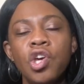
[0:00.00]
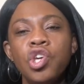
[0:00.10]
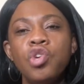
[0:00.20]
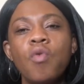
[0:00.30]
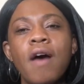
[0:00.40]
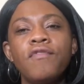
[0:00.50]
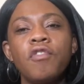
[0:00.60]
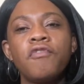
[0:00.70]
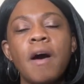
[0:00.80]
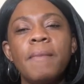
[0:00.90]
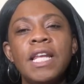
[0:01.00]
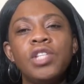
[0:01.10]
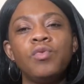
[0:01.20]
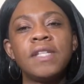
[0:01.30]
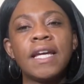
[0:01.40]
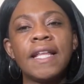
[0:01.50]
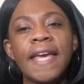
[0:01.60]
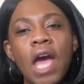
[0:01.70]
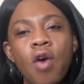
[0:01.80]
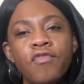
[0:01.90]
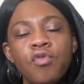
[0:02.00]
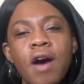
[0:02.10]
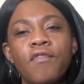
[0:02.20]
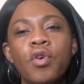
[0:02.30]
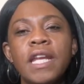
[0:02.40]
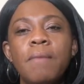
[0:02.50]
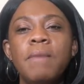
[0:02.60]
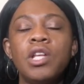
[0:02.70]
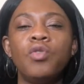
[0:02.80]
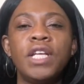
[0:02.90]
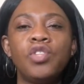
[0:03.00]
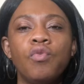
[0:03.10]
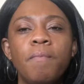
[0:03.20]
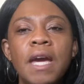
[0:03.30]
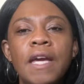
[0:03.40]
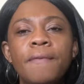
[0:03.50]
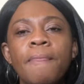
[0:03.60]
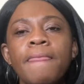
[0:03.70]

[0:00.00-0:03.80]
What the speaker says: You have your family to take care of. You have other bills you need to pay.